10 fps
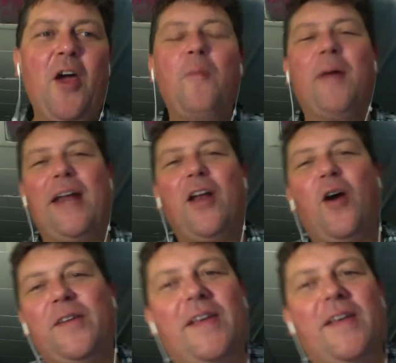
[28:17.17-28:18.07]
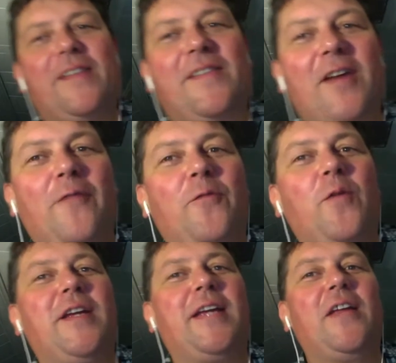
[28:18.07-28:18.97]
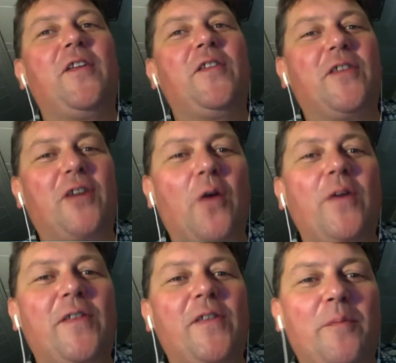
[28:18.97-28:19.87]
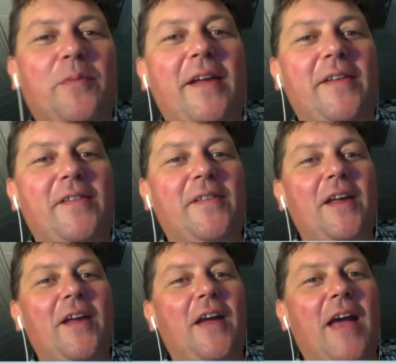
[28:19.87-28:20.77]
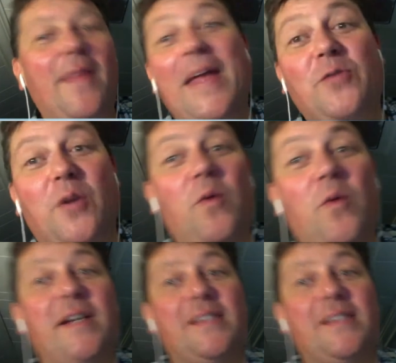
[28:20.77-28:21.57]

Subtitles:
But I know it's tough when you get used to going someplace, and that's what it was.